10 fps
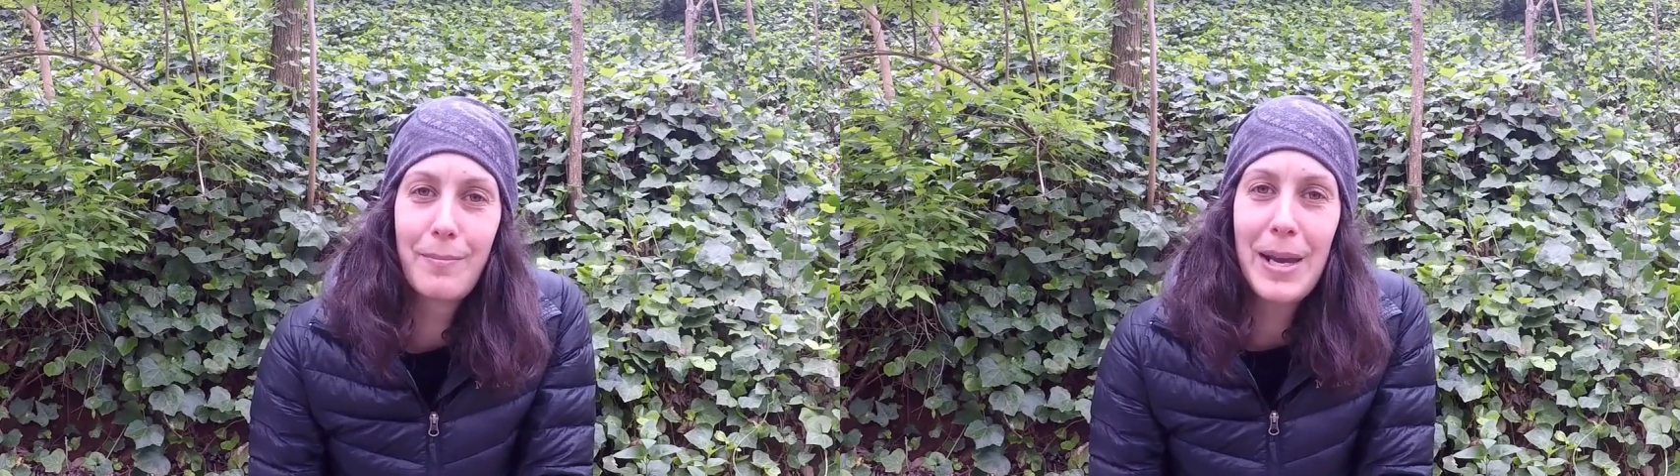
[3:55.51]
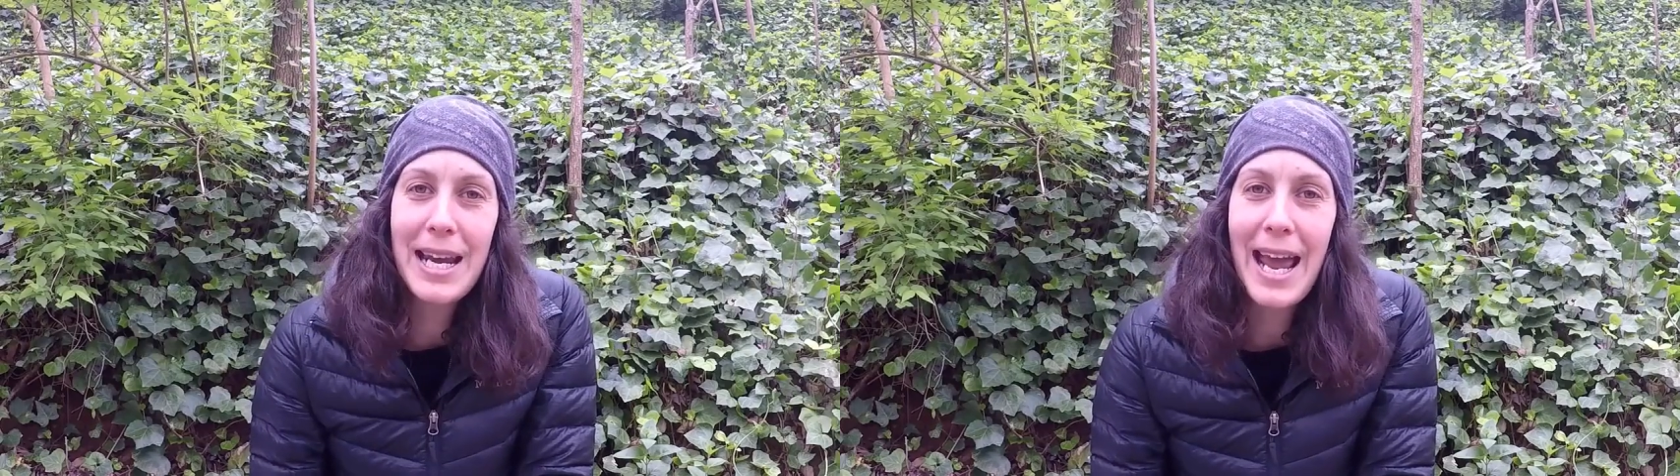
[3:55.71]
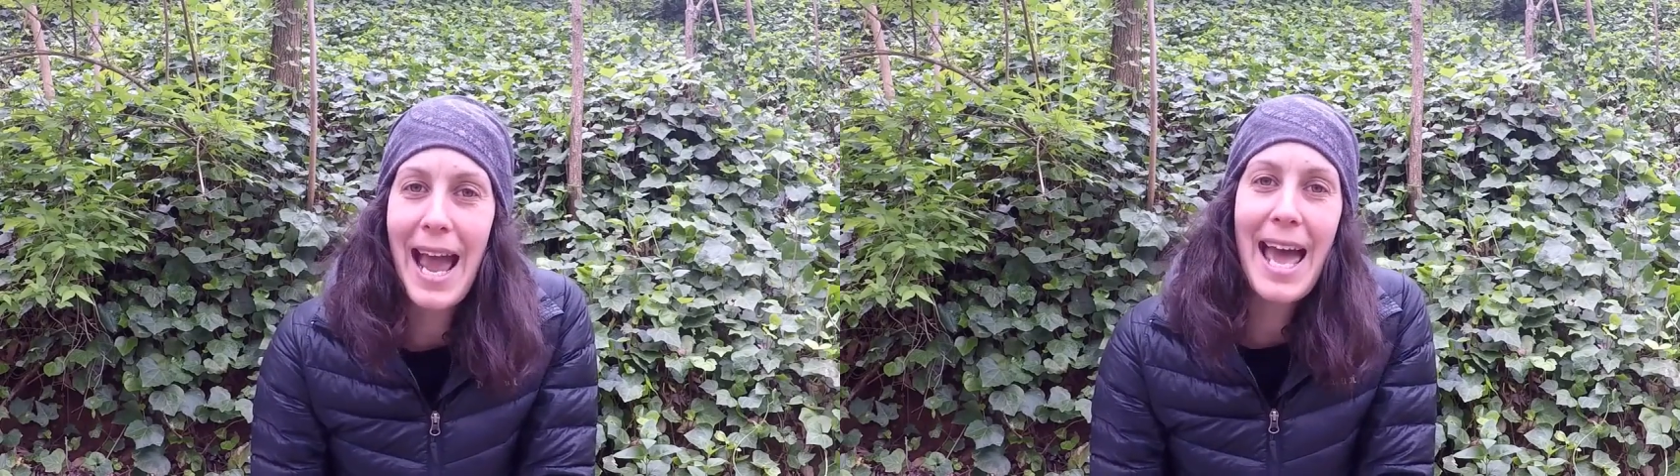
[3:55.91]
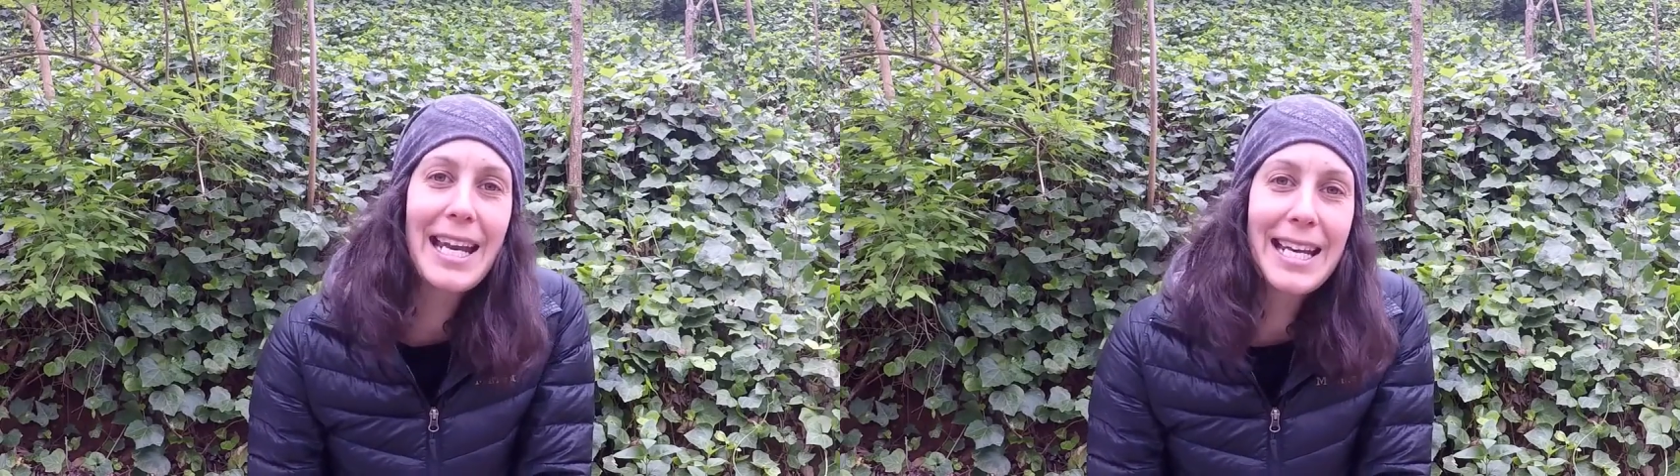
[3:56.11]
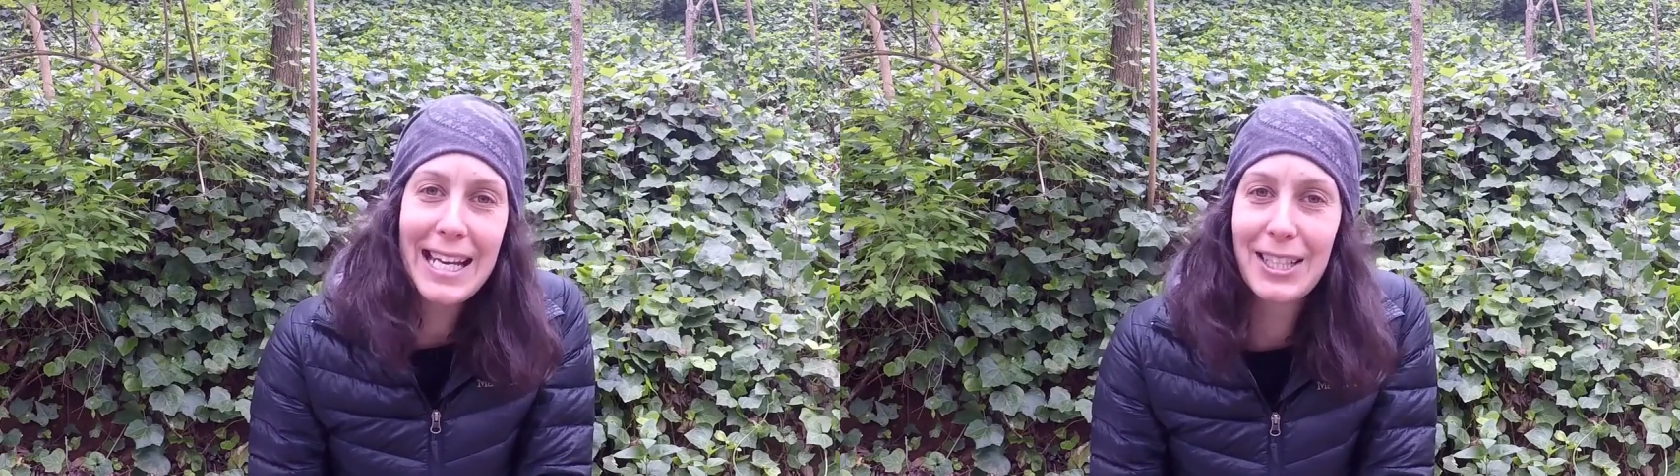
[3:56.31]
being
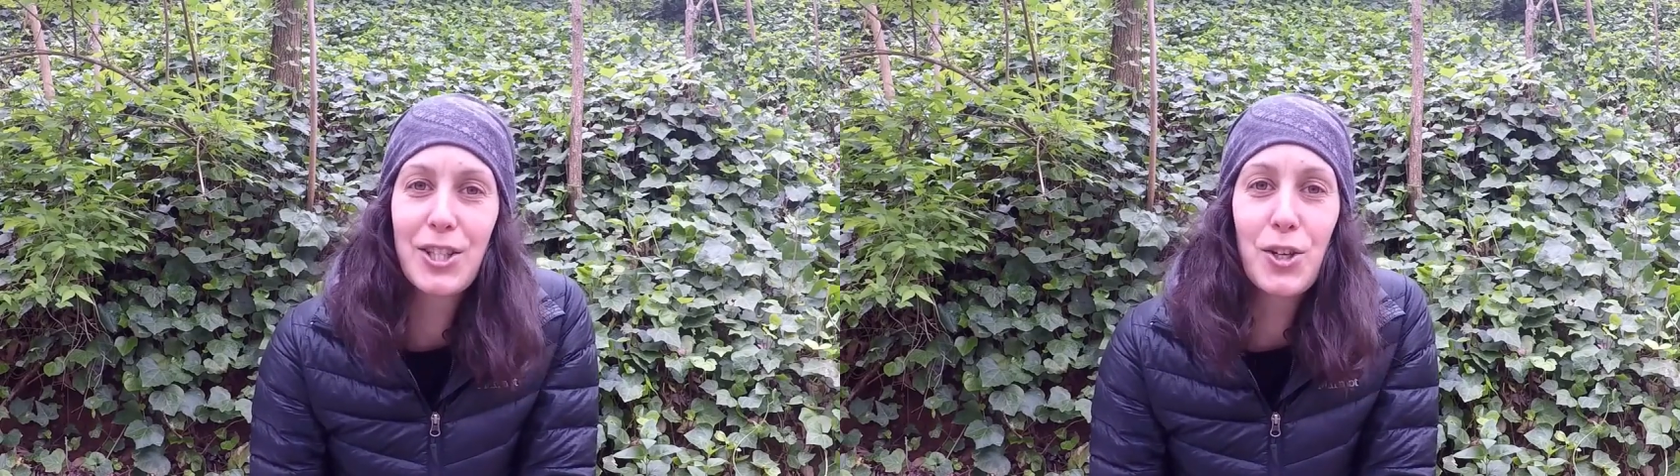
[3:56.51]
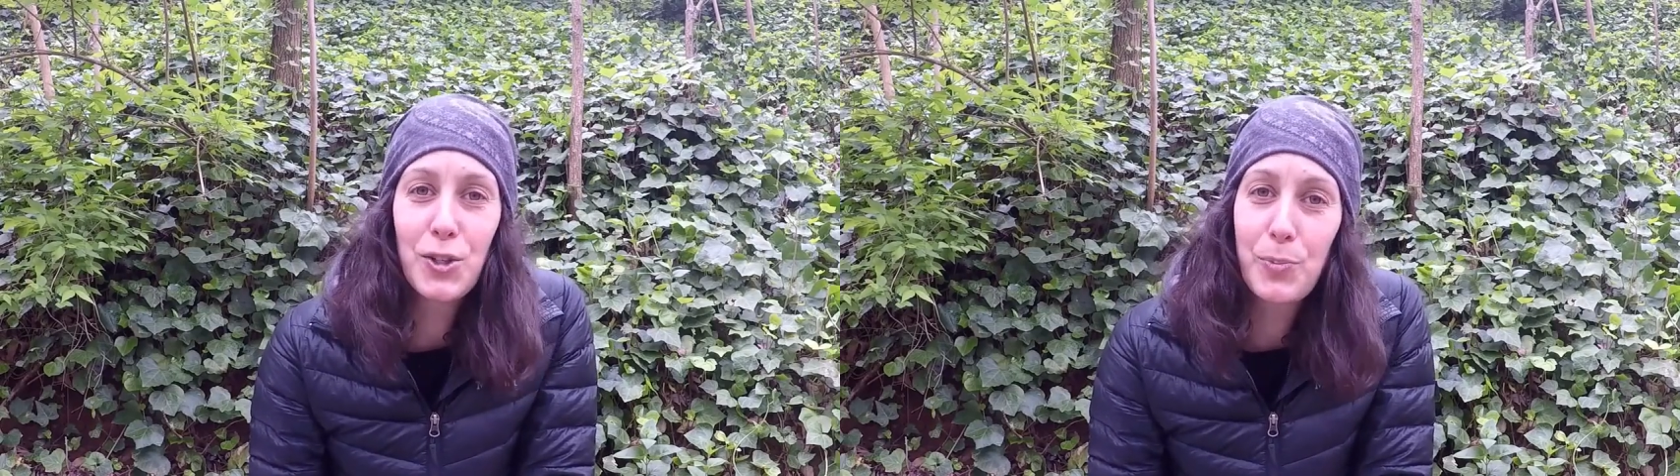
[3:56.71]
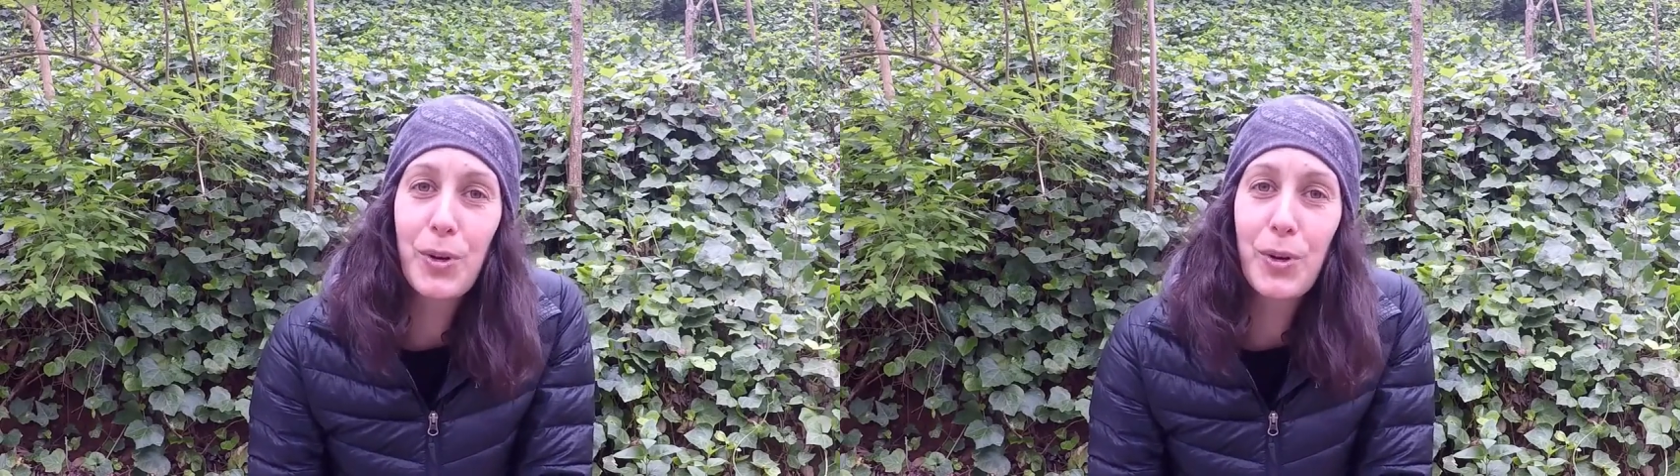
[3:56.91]
added into those